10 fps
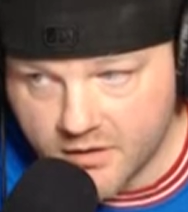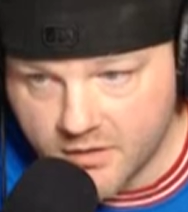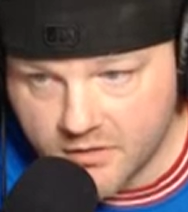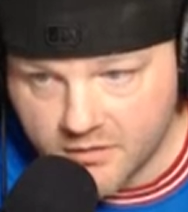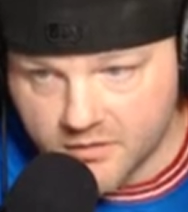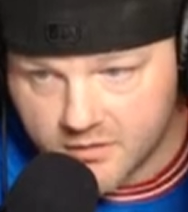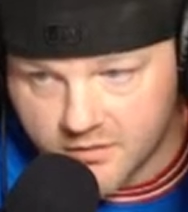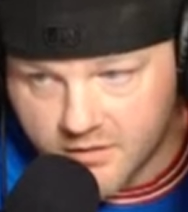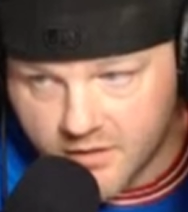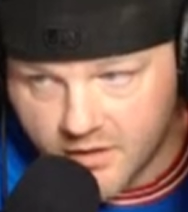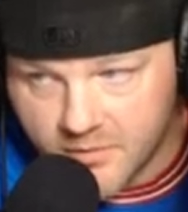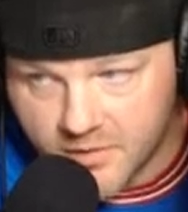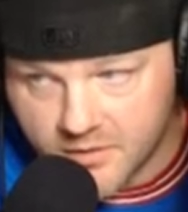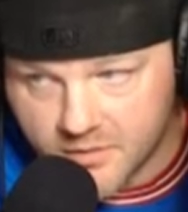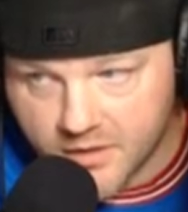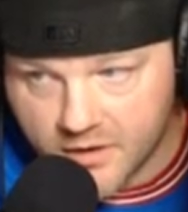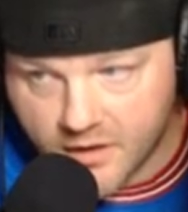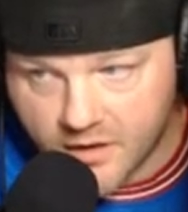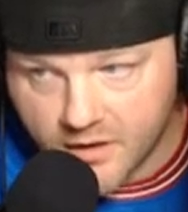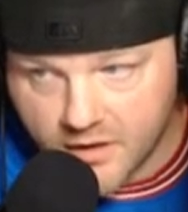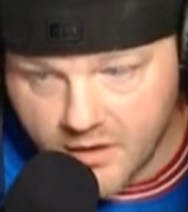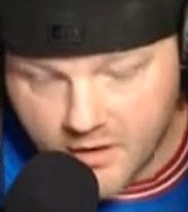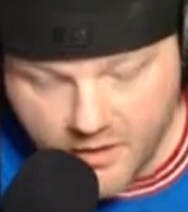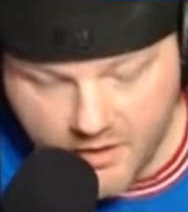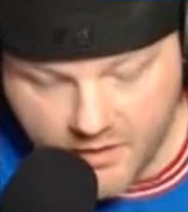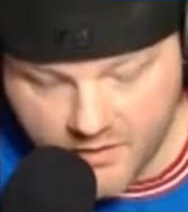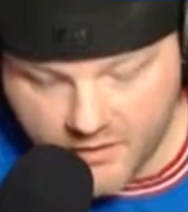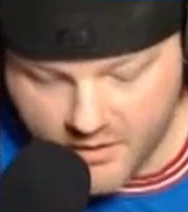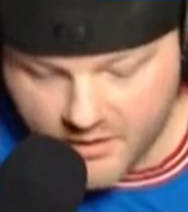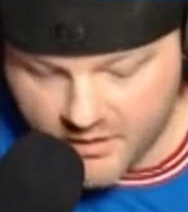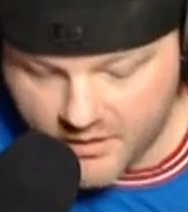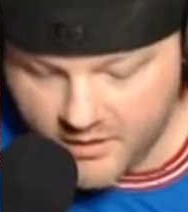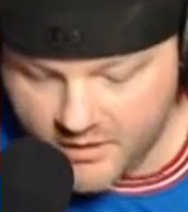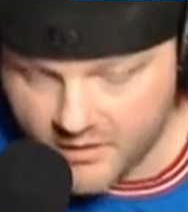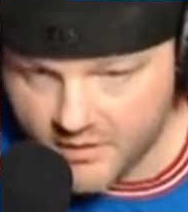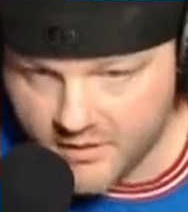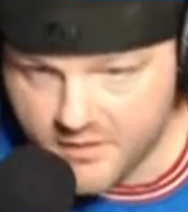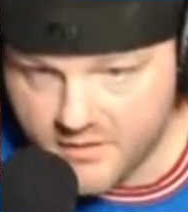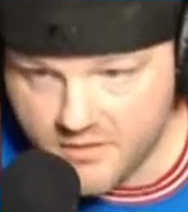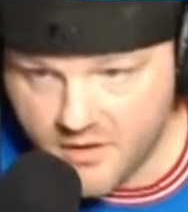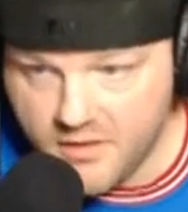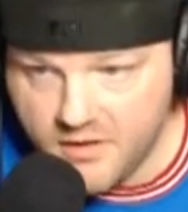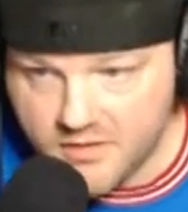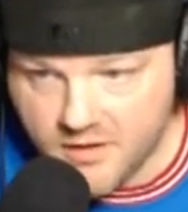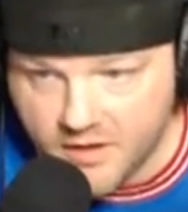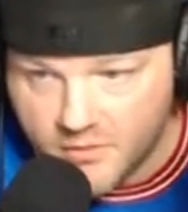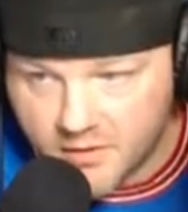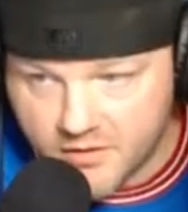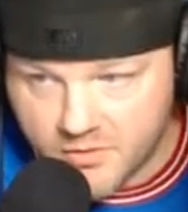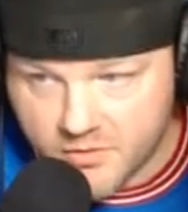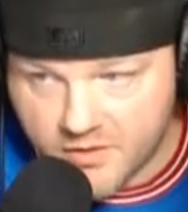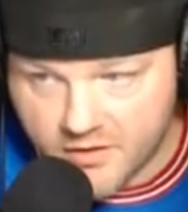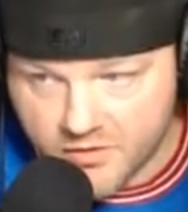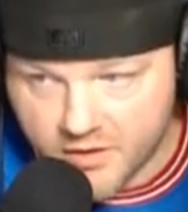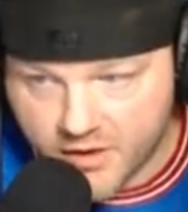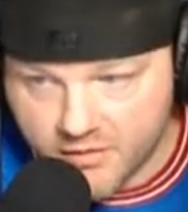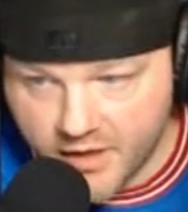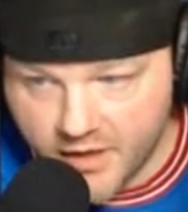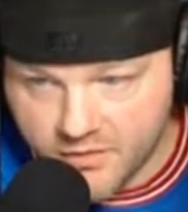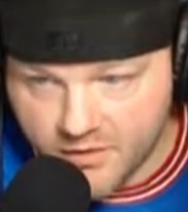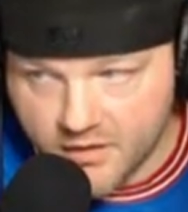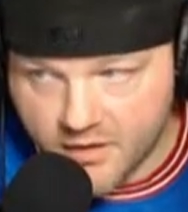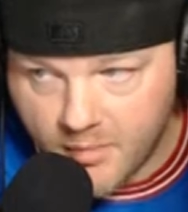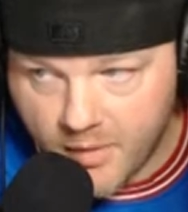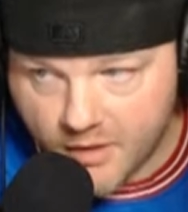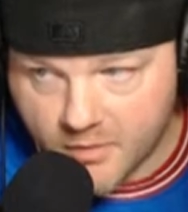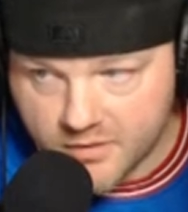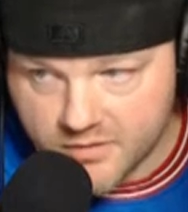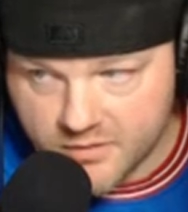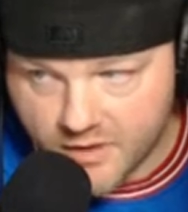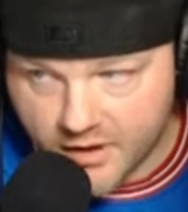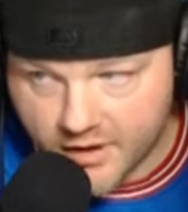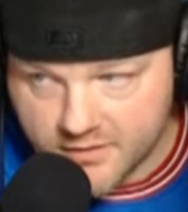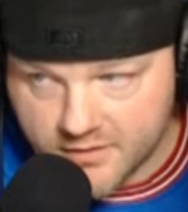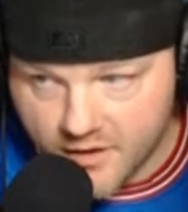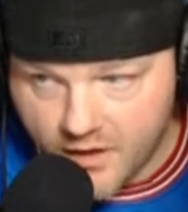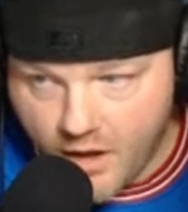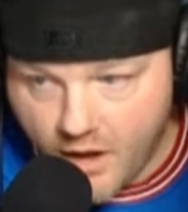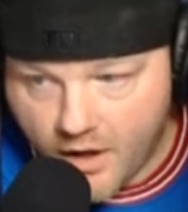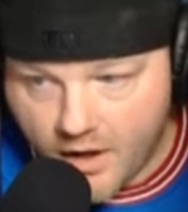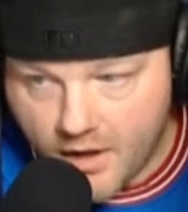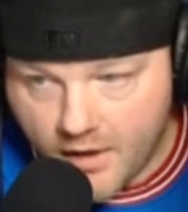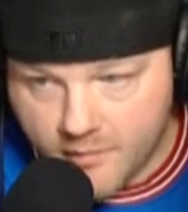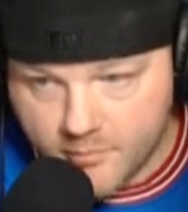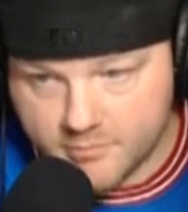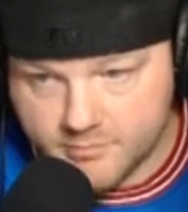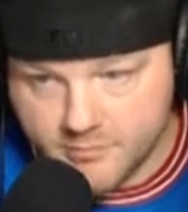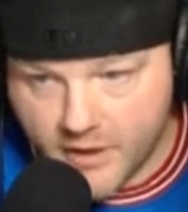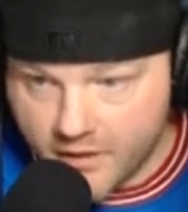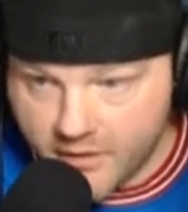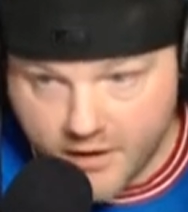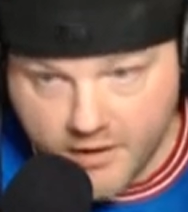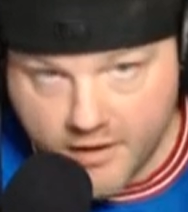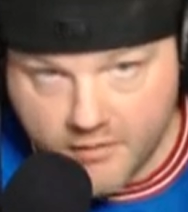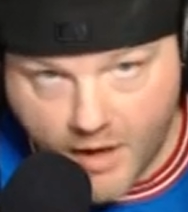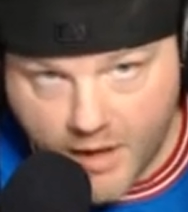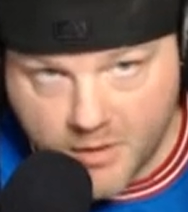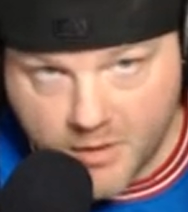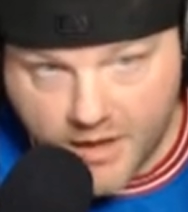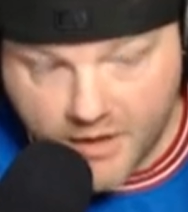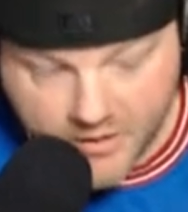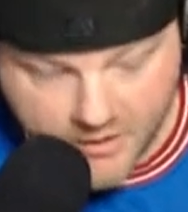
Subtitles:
Oh, sorry, messing with the glare. And then here is the second one. This one's actually cover right, so I did that backwards. Sorry, guys. Again, hey, happy to have it.